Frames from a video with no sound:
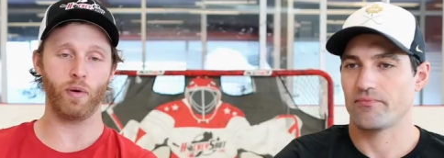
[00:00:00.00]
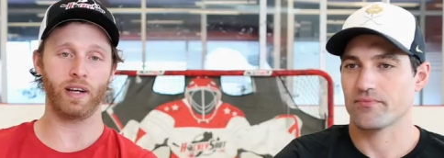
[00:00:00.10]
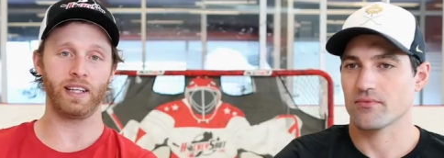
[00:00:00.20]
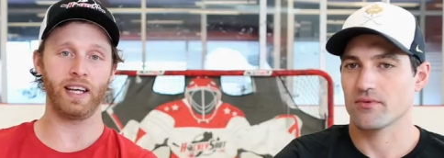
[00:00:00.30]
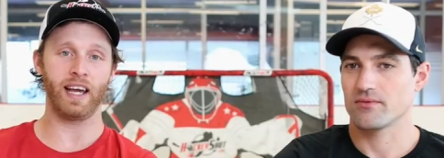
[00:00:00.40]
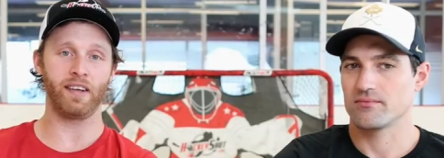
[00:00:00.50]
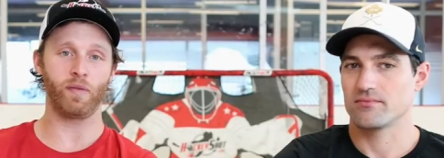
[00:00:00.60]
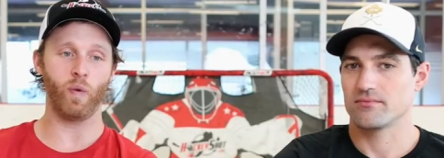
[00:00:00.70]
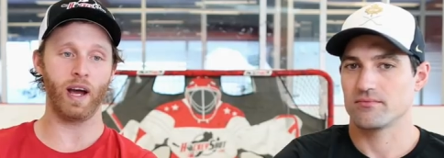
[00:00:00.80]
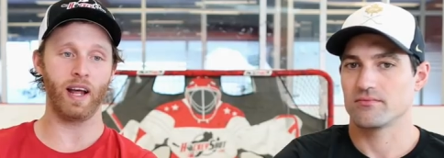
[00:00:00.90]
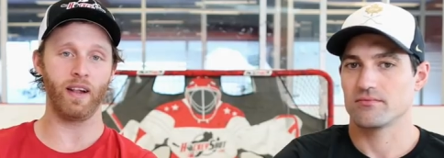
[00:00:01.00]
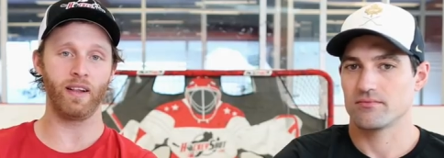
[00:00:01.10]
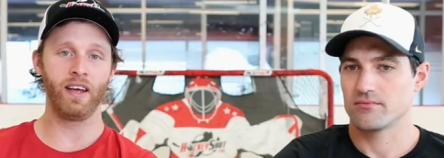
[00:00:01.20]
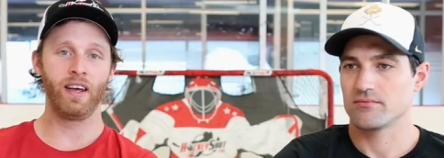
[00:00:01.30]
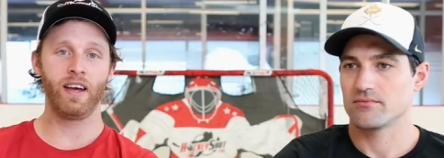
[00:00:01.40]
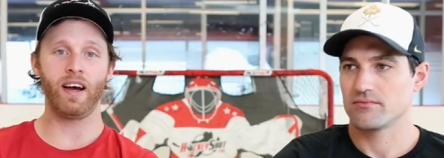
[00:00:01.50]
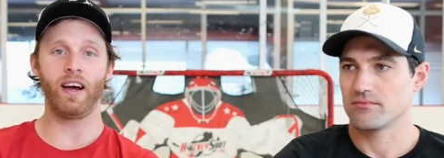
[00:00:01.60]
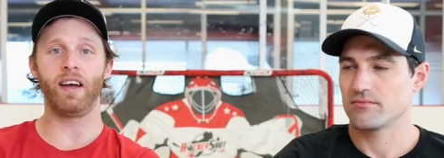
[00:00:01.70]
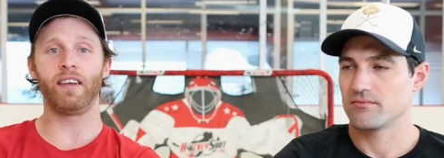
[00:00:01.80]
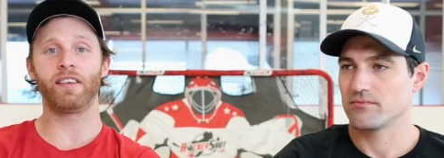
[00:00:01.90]
Speaker 1: quickly as well.
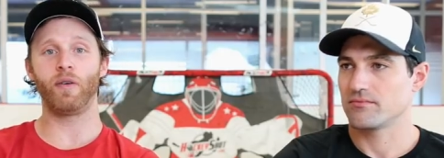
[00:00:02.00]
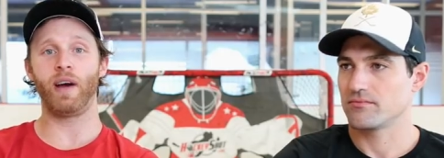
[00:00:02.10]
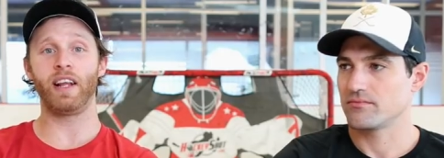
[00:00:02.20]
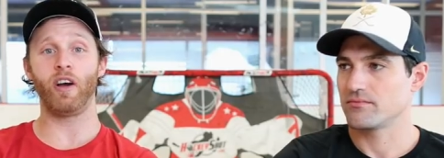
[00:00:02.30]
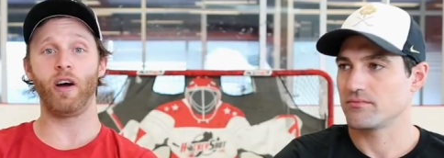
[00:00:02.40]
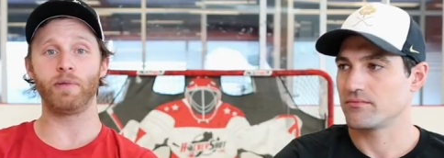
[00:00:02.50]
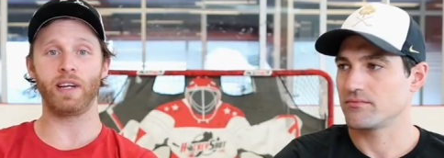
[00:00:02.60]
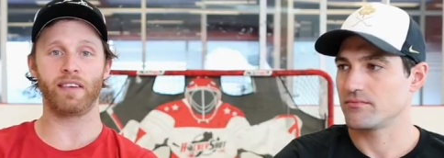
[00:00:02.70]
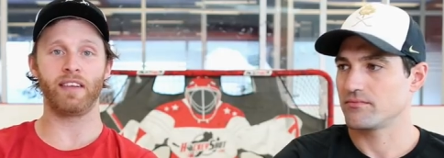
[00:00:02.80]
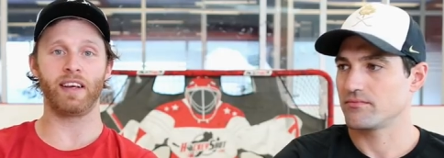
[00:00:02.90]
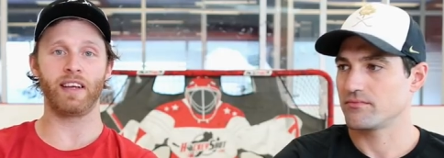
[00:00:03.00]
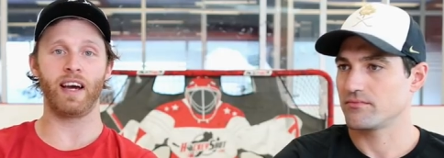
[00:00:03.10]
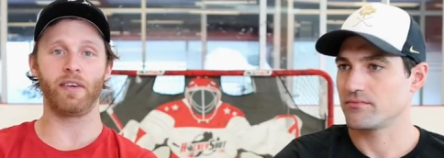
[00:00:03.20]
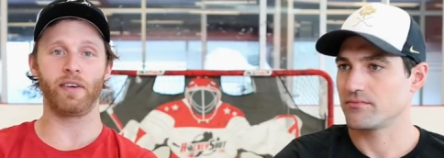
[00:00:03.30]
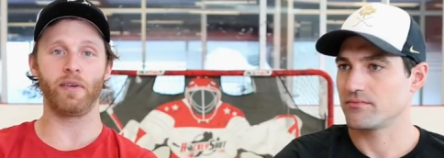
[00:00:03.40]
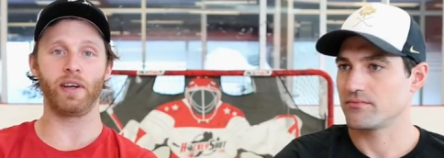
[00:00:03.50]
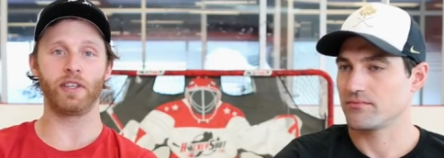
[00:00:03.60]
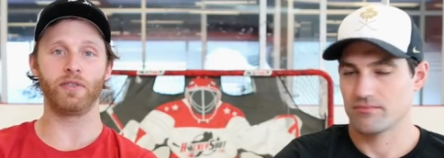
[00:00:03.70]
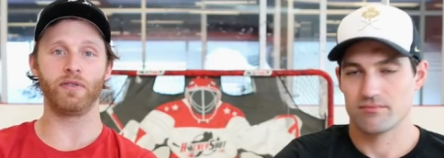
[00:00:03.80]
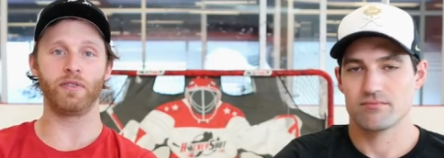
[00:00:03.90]
Uh, so any objects like that are
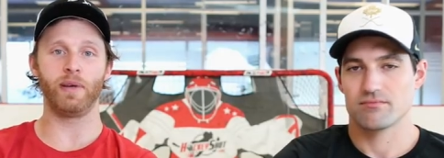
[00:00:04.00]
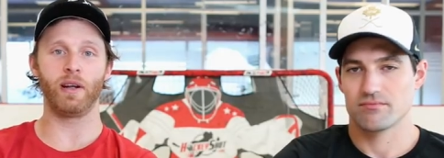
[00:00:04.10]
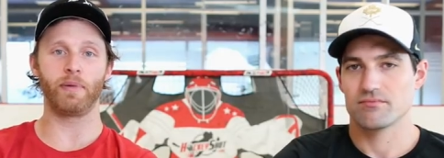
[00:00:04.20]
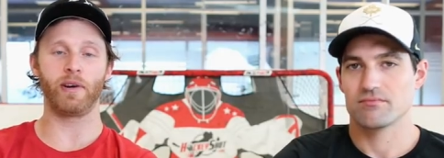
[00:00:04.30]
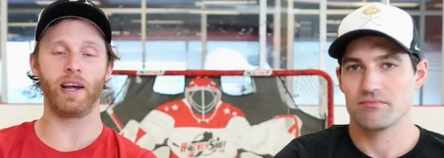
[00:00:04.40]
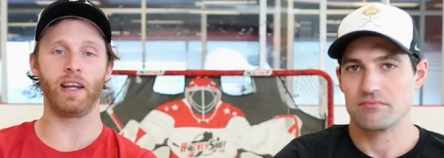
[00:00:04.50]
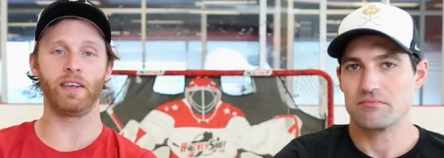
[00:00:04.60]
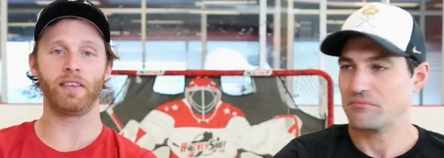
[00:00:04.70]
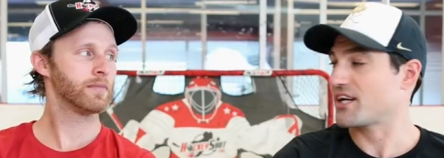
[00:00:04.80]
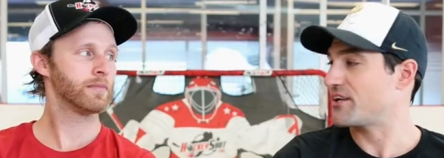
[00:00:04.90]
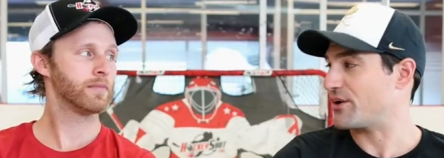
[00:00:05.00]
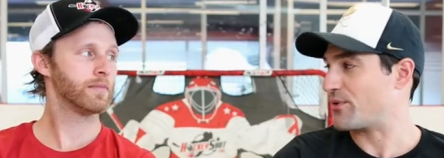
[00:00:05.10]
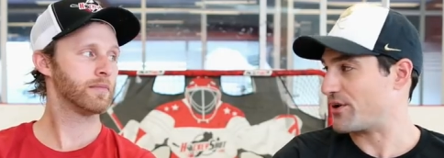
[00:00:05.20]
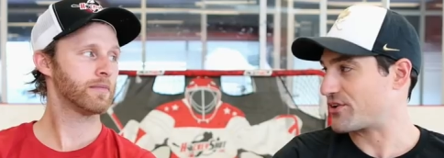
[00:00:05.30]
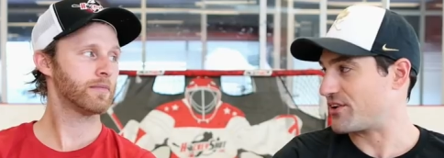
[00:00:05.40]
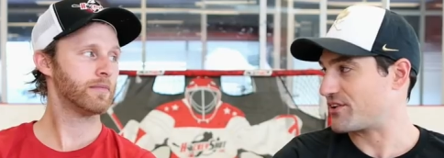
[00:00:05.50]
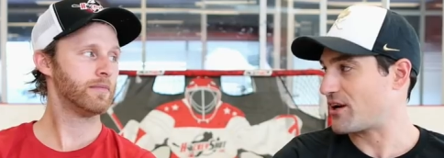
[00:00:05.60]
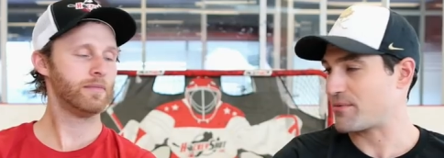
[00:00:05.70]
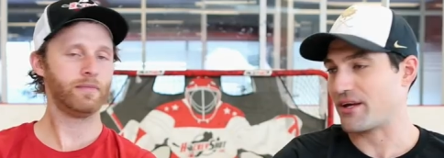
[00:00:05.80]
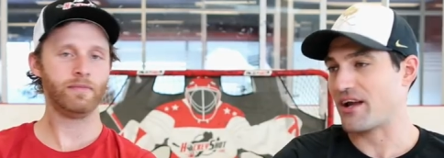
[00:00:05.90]
going to speed up your hand.
Speaker 2: Secondary question on
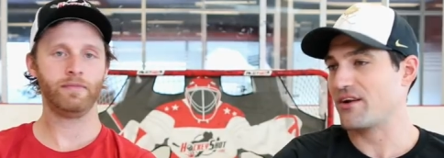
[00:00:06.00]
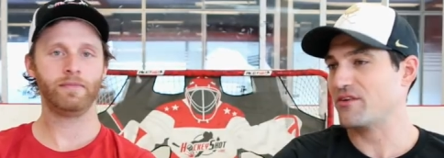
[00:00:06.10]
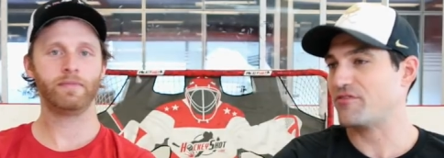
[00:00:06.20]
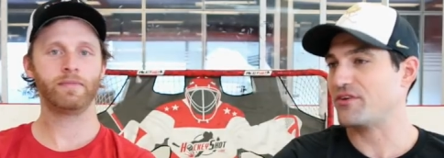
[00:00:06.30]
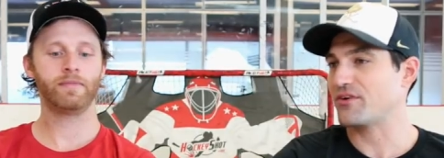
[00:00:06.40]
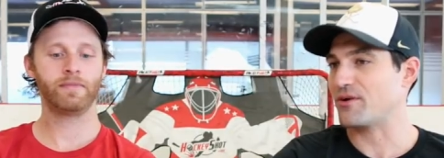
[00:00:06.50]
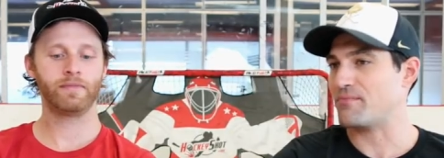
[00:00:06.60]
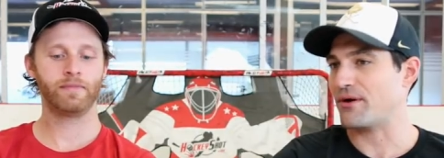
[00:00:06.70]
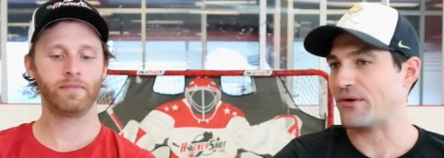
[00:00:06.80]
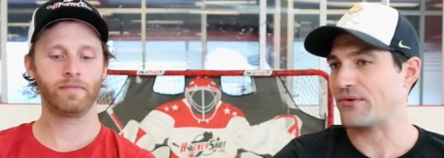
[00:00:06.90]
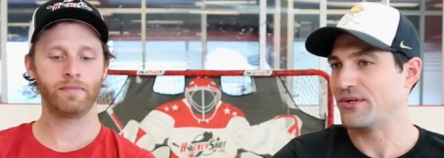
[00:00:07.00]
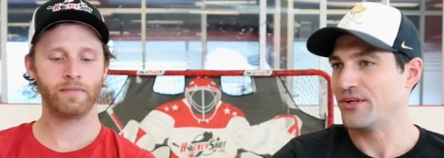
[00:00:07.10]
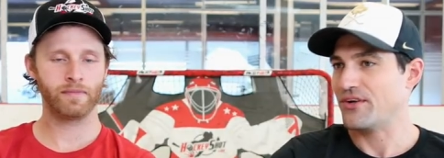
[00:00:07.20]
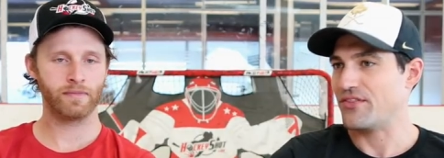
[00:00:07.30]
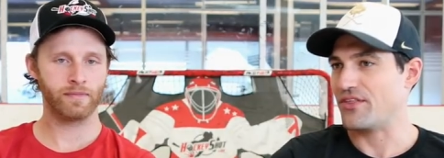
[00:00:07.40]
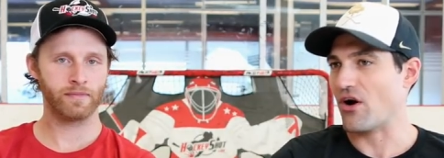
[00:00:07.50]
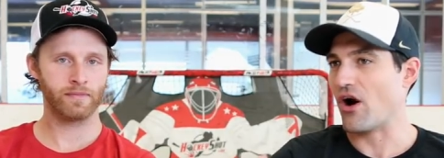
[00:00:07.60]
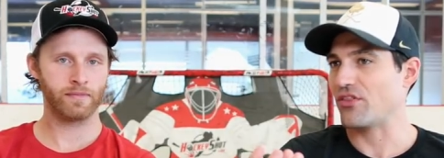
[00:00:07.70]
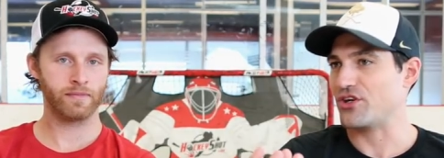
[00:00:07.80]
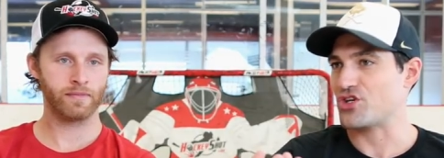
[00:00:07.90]
top of that, how do you feel about the
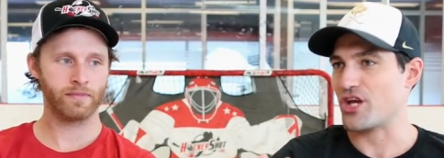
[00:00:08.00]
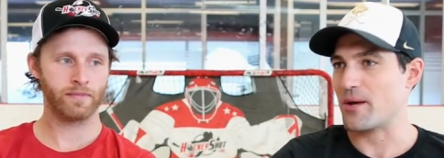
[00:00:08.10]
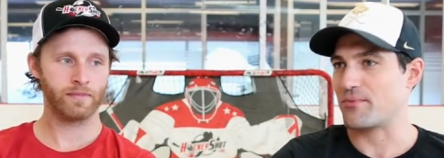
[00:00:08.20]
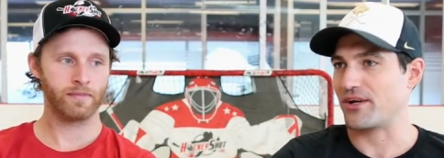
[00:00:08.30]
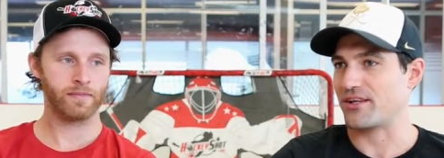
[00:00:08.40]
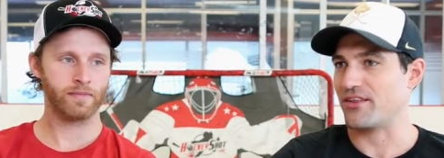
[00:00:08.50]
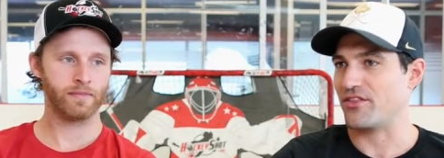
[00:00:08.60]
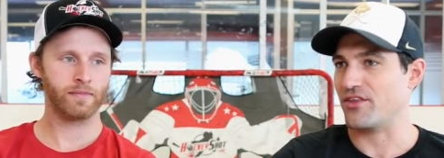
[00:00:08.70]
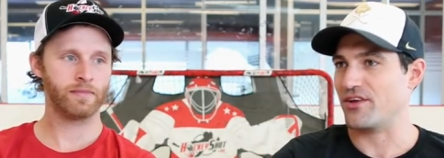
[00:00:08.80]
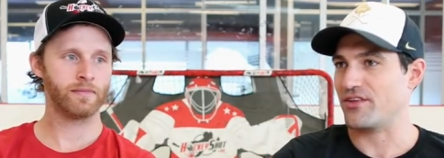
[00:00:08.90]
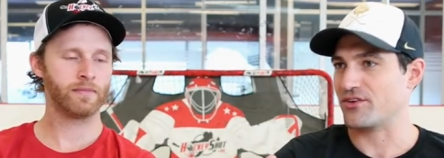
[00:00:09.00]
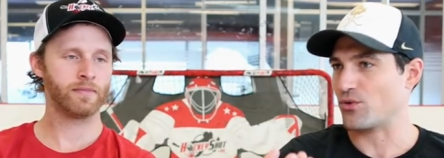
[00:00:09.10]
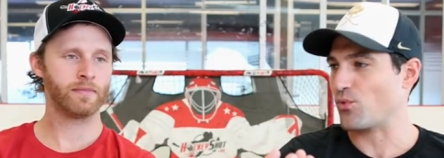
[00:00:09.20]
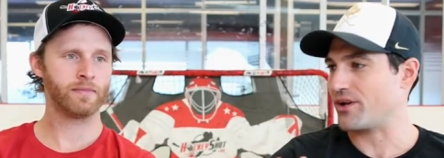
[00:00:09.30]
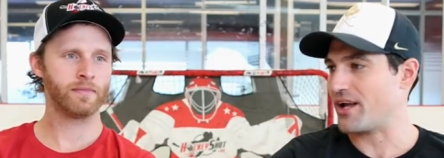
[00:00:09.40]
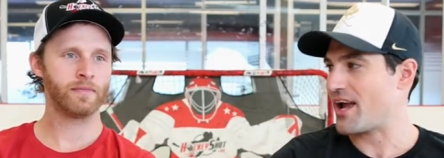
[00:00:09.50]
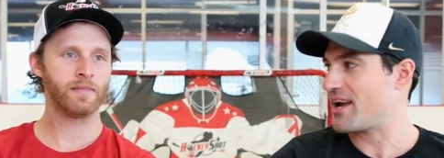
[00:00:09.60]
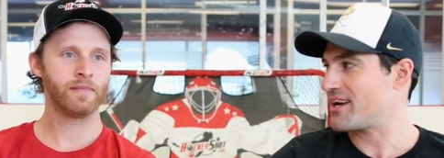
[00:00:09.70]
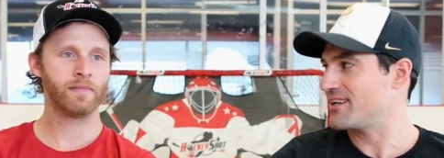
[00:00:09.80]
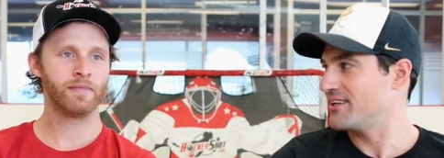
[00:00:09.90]
oddly shaped, like the, there's a wooden
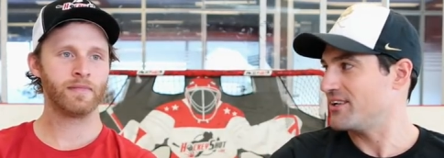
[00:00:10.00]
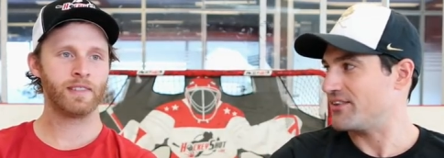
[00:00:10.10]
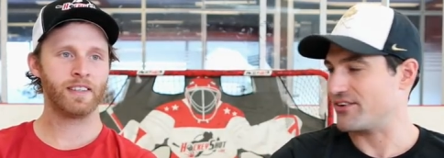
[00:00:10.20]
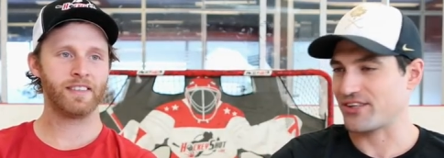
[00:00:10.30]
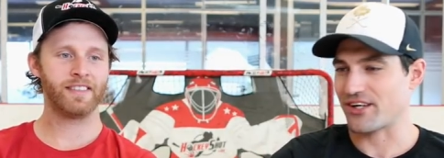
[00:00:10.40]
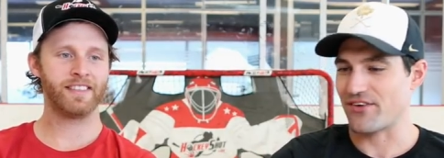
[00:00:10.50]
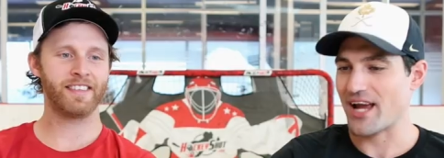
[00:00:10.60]
egg, there's like a